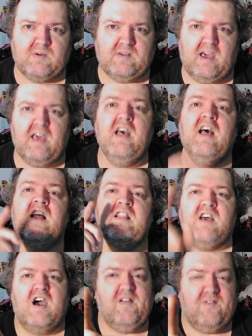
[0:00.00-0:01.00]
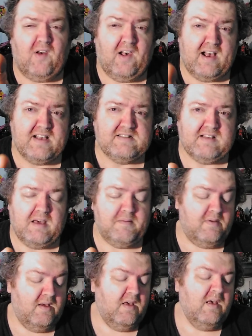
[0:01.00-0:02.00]
Hellcat, not for
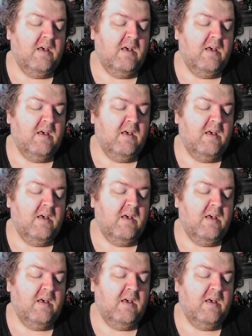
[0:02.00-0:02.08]
HasLab,